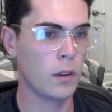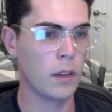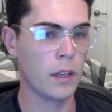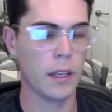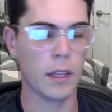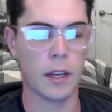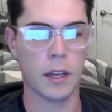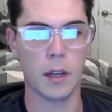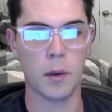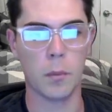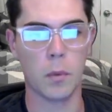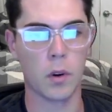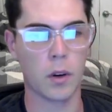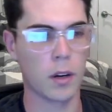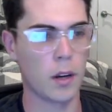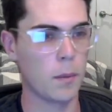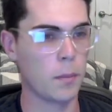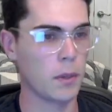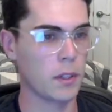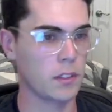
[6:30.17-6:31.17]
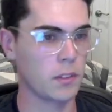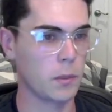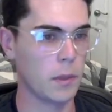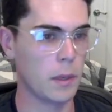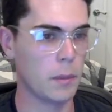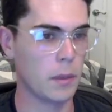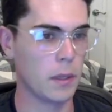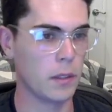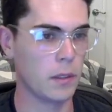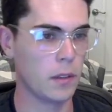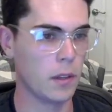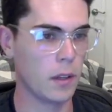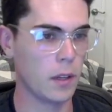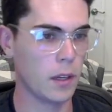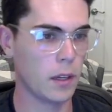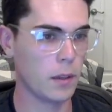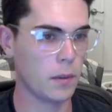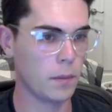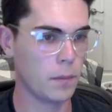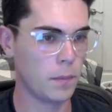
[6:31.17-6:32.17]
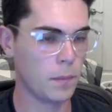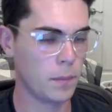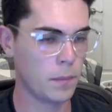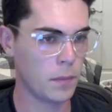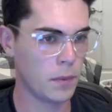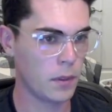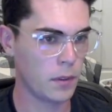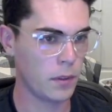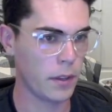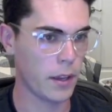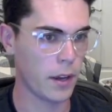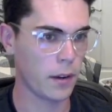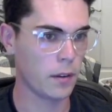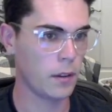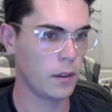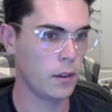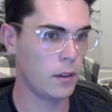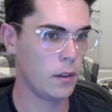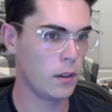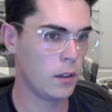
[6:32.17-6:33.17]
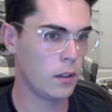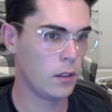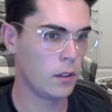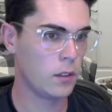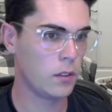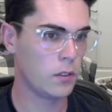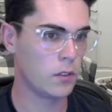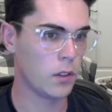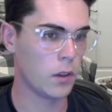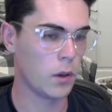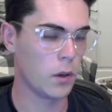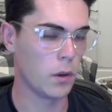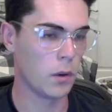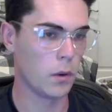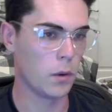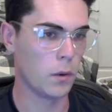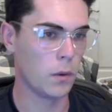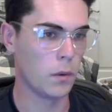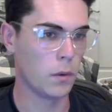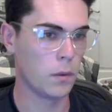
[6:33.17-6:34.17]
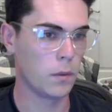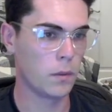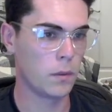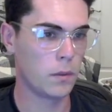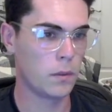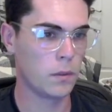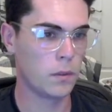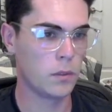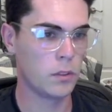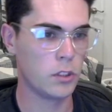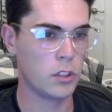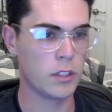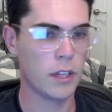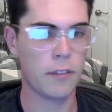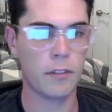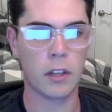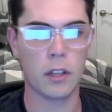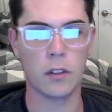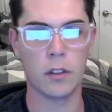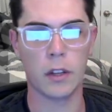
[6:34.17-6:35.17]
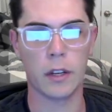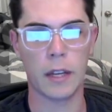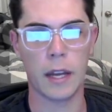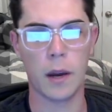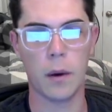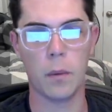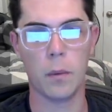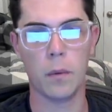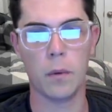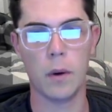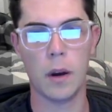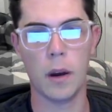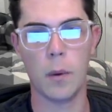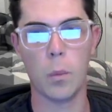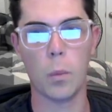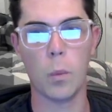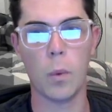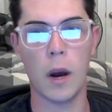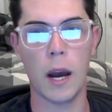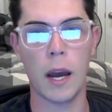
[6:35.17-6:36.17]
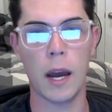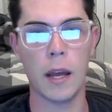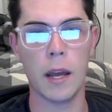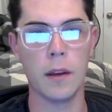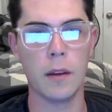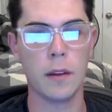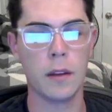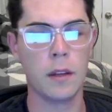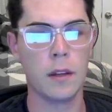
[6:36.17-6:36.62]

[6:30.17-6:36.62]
in a more complex way. But yeah, so just having a look at why